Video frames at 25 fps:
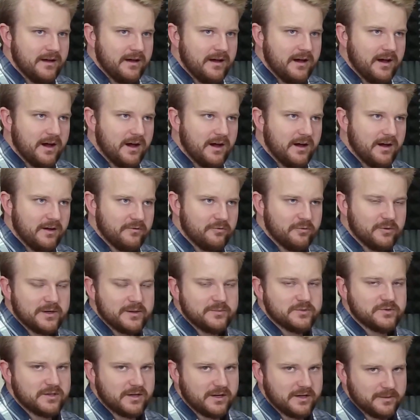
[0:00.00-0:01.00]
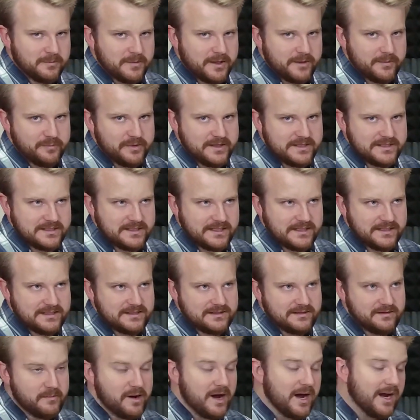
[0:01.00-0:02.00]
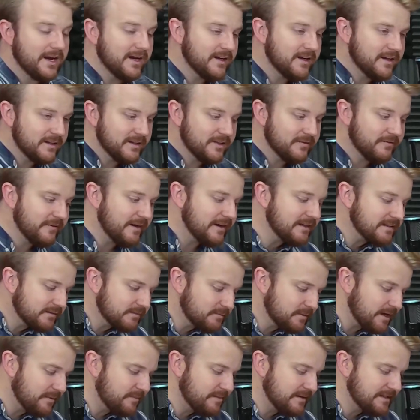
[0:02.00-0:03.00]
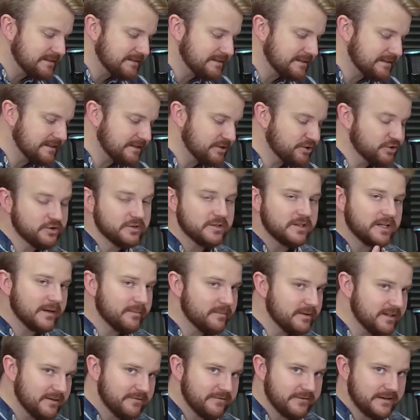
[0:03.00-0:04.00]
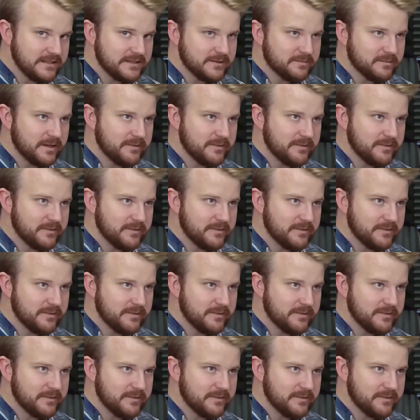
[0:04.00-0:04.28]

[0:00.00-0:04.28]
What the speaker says: of when I'm starting my business. Am I the face of my business? Should I be the face of my